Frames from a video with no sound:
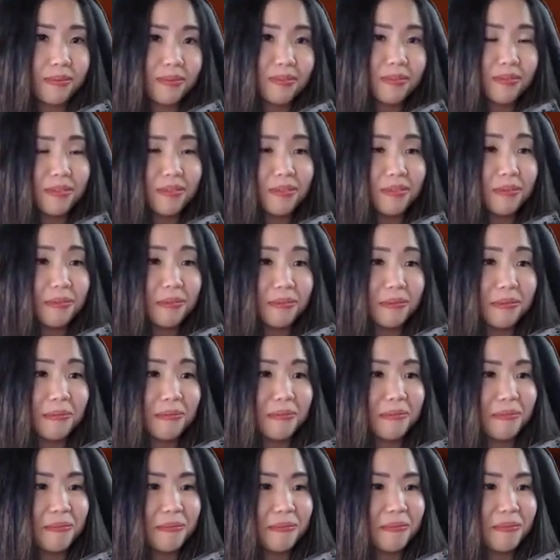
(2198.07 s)
Success, return to
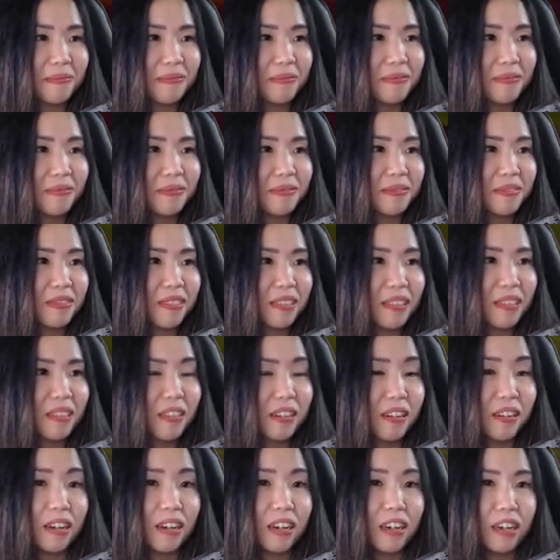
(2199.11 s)
main menu and exit...
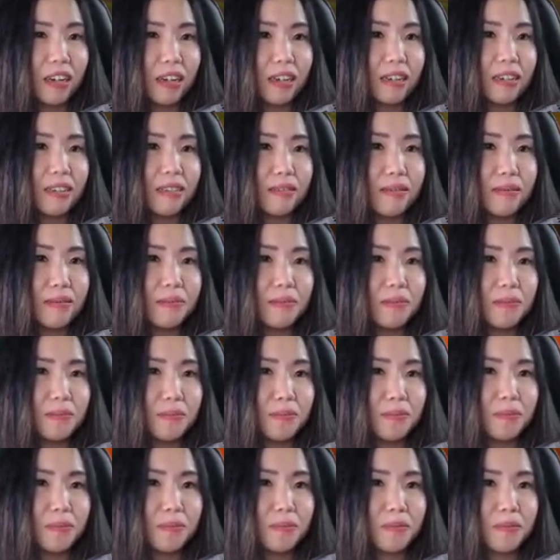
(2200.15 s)
Okay, how do I return there
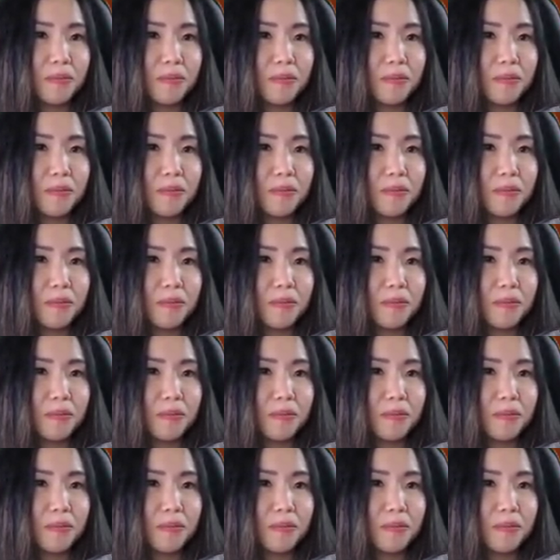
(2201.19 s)
then?